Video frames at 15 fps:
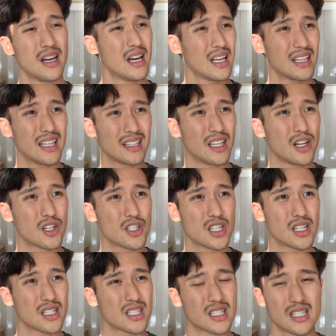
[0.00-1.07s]
that there's
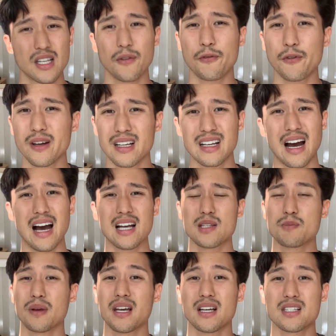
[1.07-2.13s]
just different gods
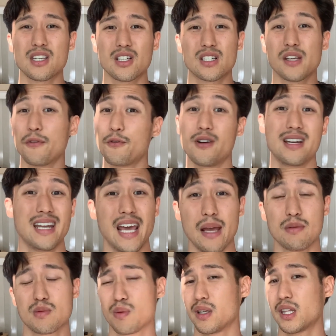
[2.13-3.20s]
because they're different names,
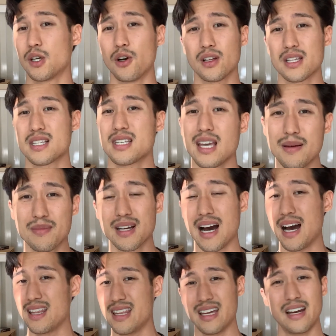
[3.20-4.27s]
but they're all the same God,
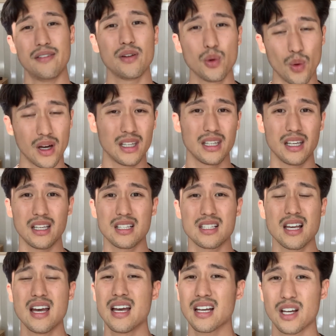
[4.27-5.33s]
that everyone
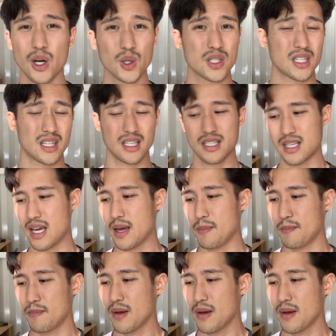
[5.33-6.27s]
goes to the same,